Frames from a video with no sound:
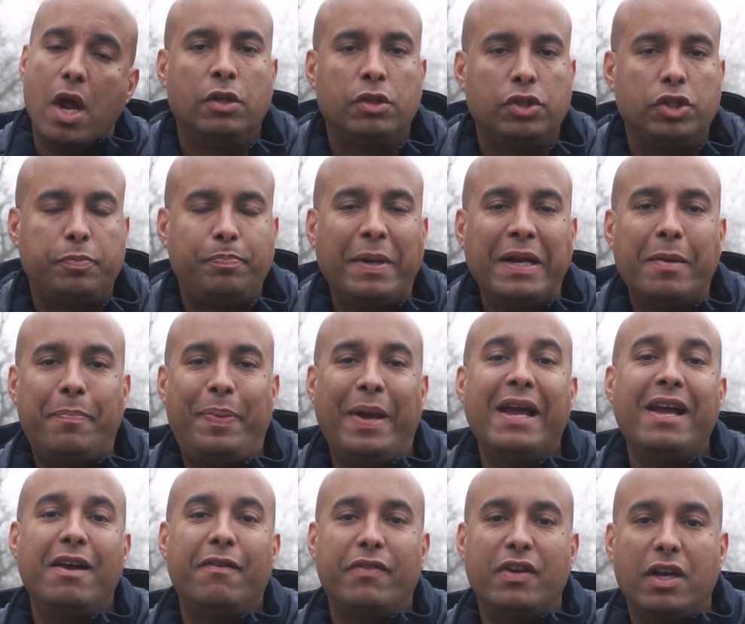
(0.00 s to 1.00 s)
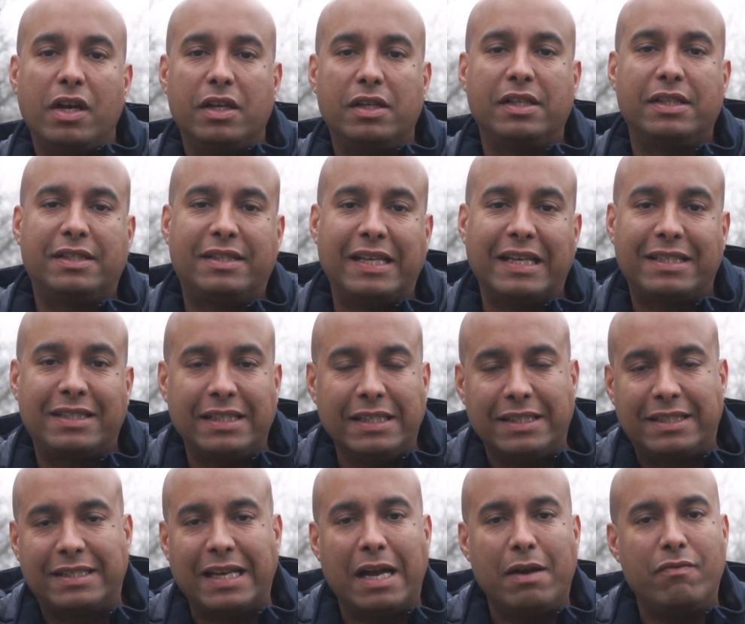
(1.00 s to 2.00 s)
So it's been a bit of a testing
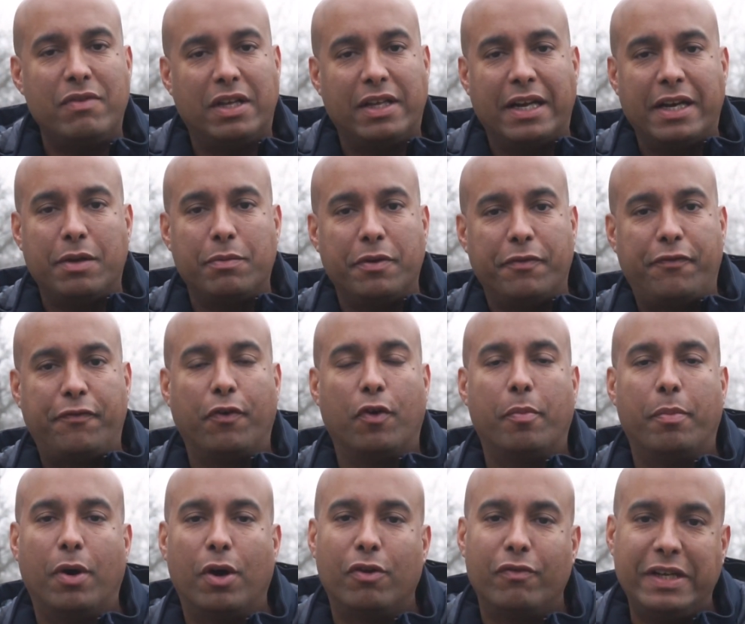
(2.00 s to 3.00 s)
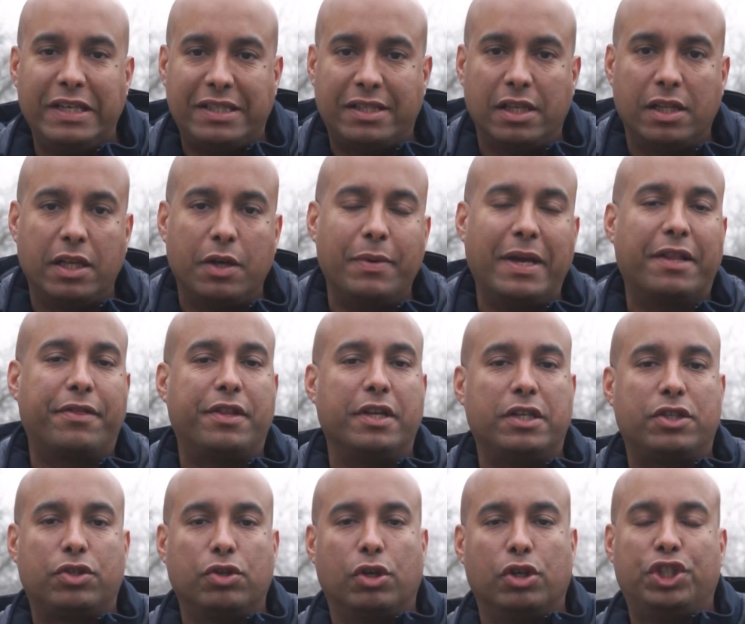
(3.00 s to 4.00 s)
time, really, hasn't it? With football recently, we had
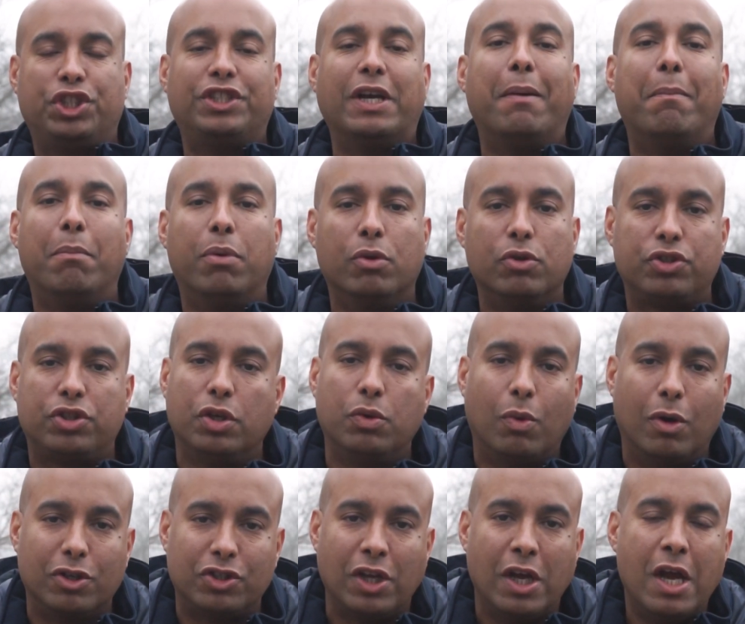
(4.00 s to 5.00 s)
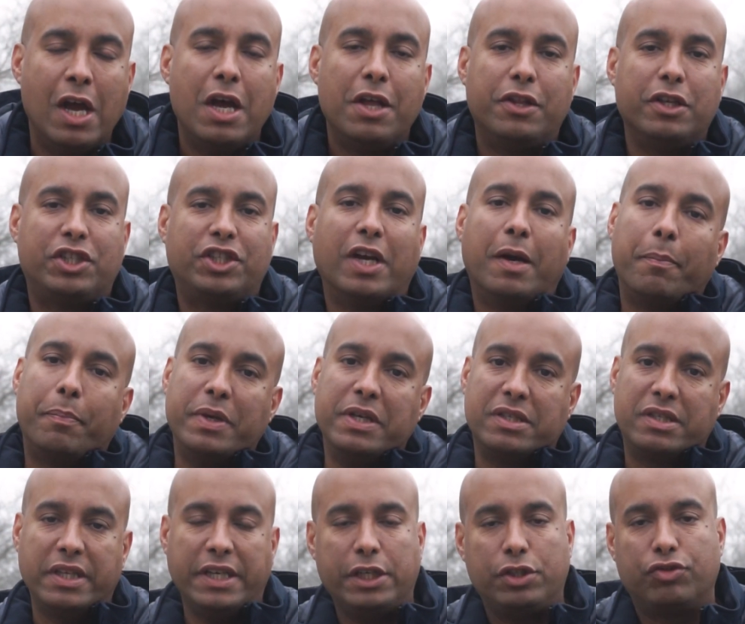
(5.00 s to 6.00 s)
this sort of shambles that was the
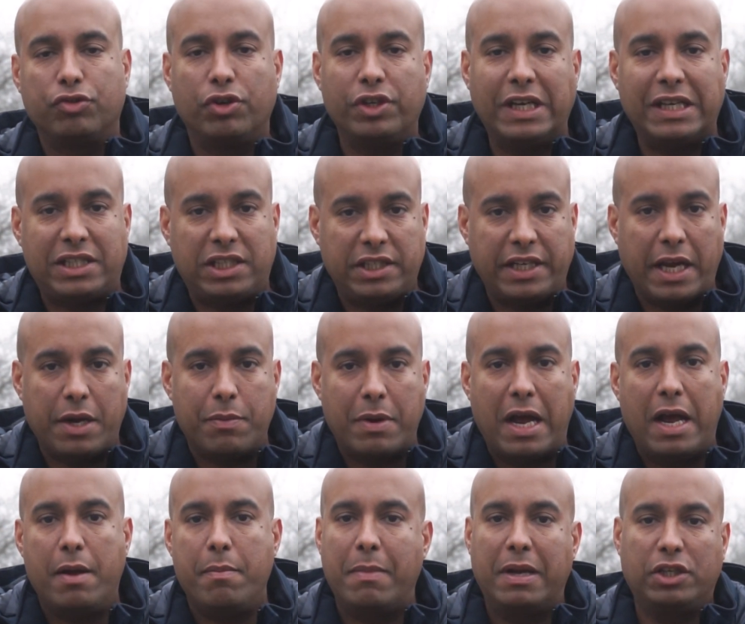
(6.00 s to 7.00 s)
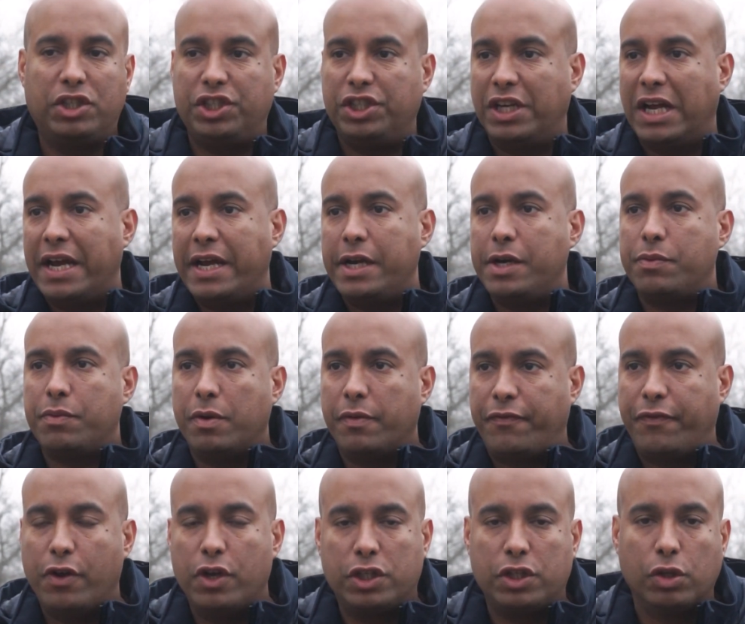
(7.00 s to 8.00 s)
Champions League draw yesterday, where Manchester United at
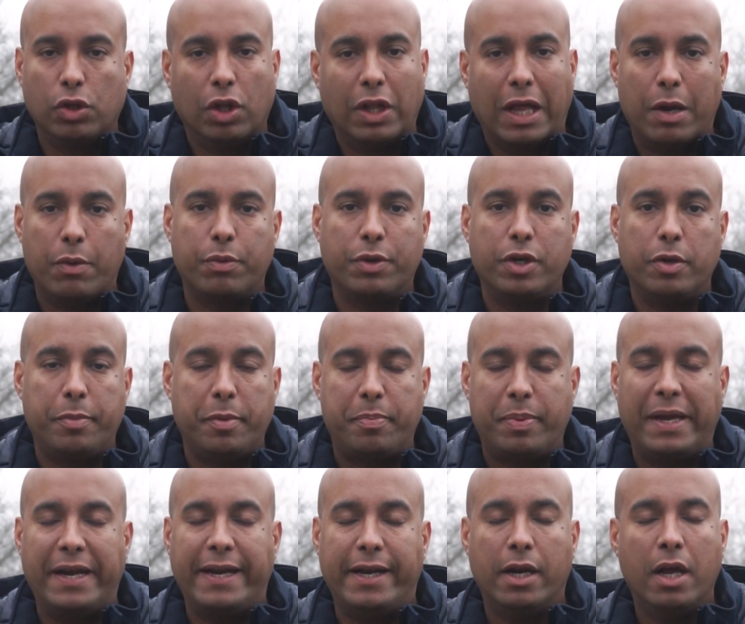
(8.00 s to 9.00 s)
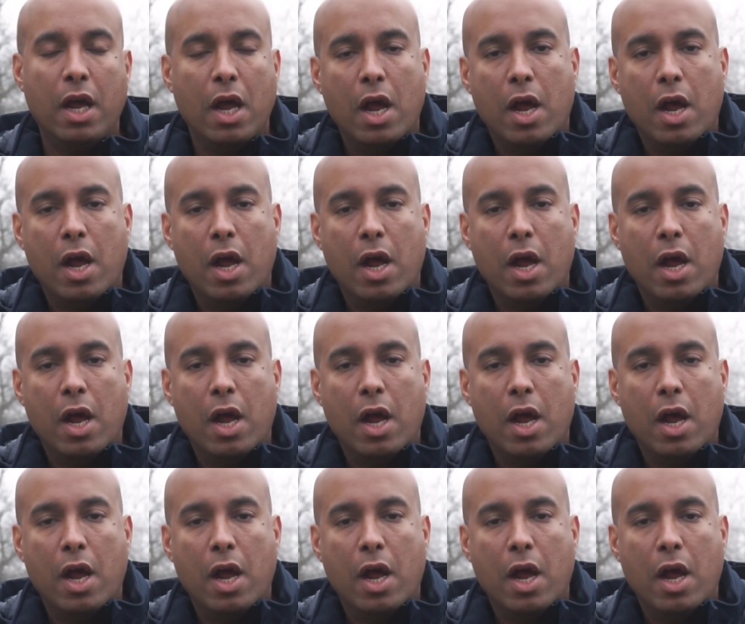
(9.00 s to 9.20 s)
first looked like we were going to be playing